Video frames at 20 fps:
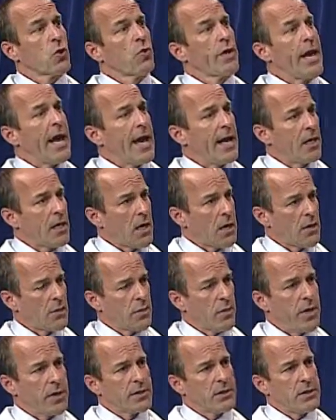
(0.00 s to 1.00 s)
psoriatic
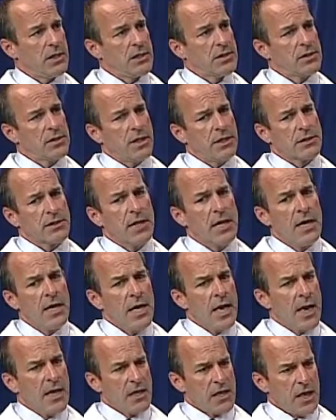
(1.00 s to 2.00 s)
arthritis, these things,
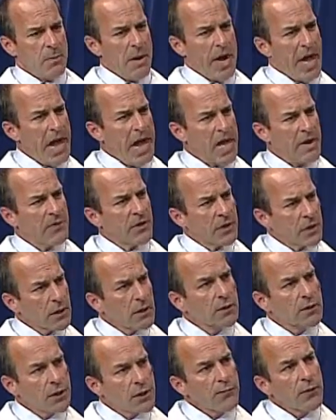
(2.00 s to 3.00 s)
they behave a
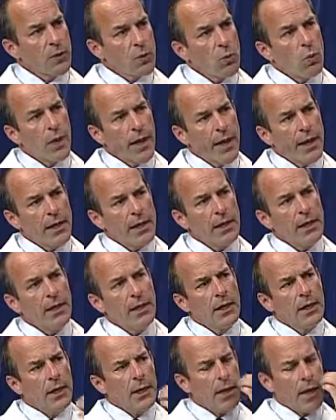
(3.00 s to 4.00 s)
little different way
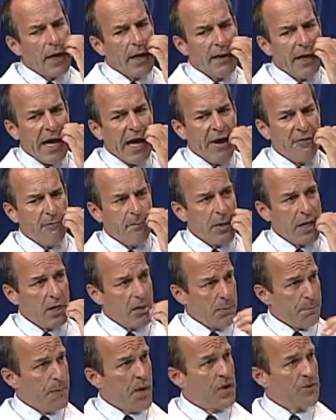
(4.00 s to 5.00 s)
and they have
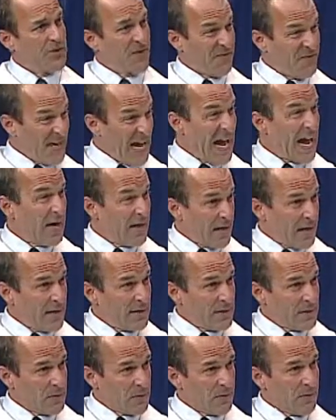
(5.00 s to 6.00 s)
bigger parts of that
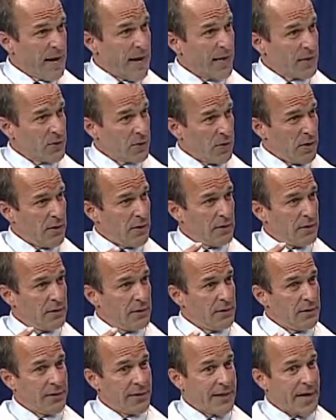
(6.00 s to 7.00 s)
as their factor and
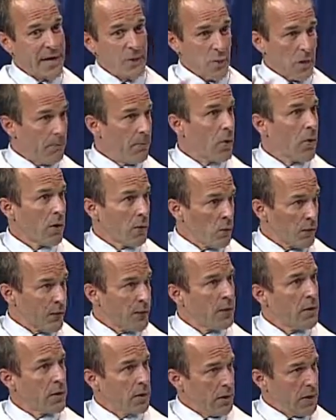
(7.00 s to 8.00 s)
you kind of were born with
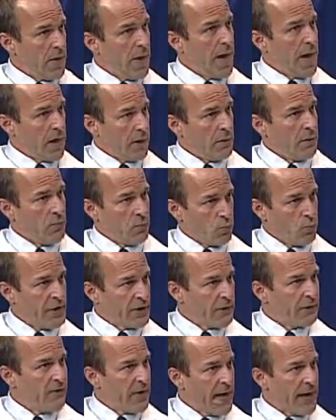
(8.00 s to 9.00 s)
it or you had a
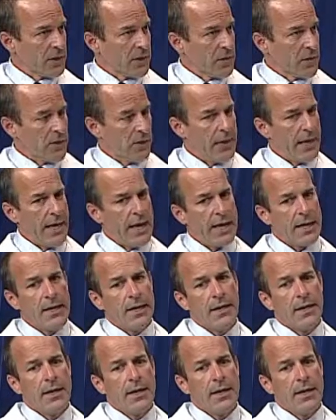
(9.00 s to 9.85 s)
risk factor in that.